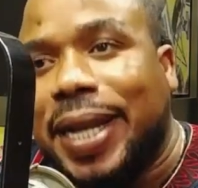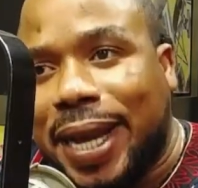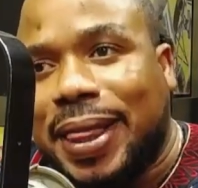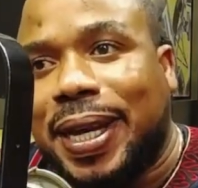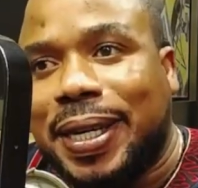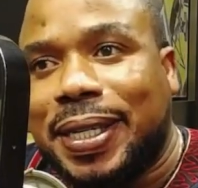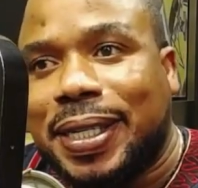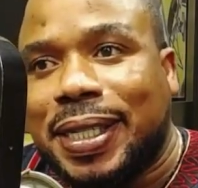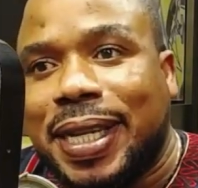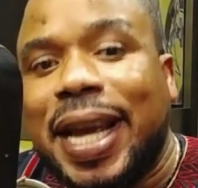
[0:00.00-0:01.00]
that thing.
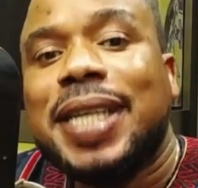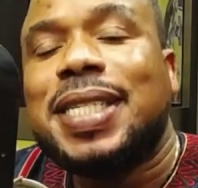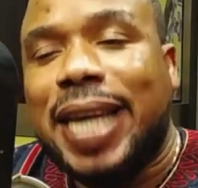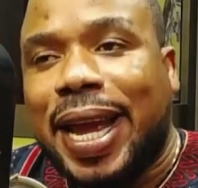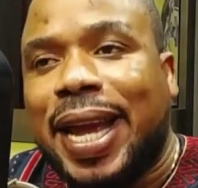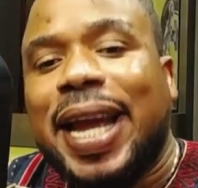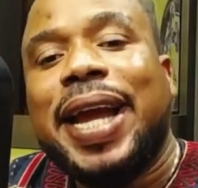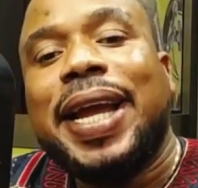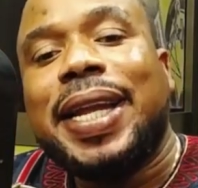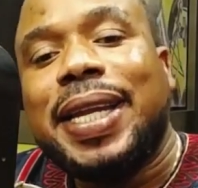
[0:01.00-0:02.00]
Say,
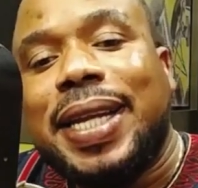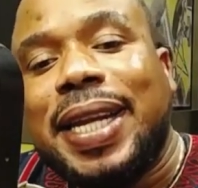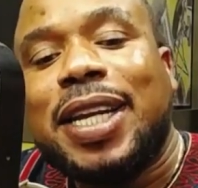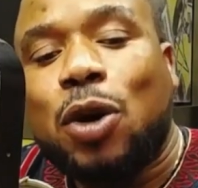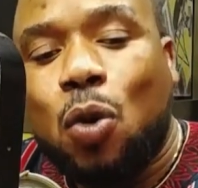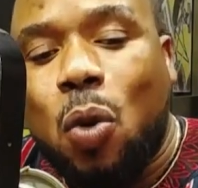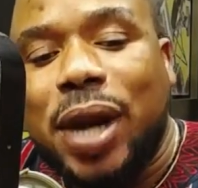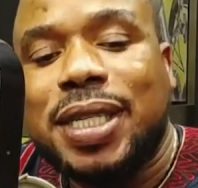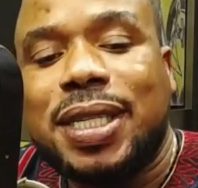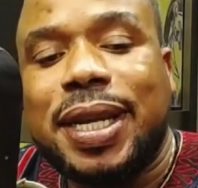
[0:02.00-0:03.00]
did
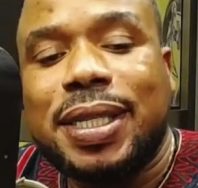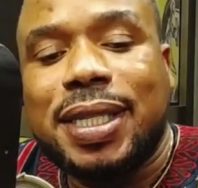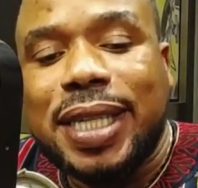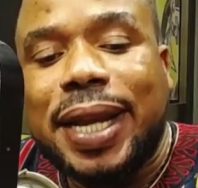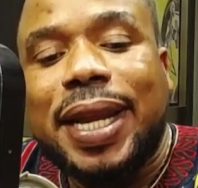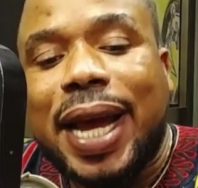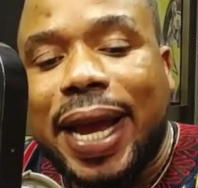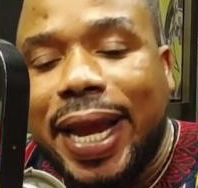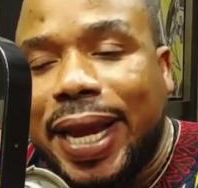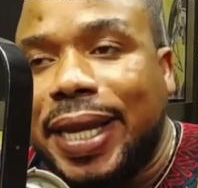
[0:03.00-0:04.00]
Quashie tender
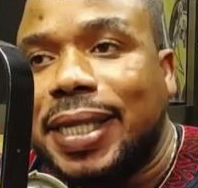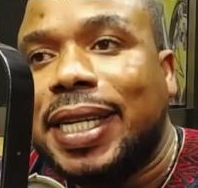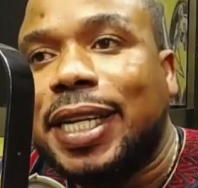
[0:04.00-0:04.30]
in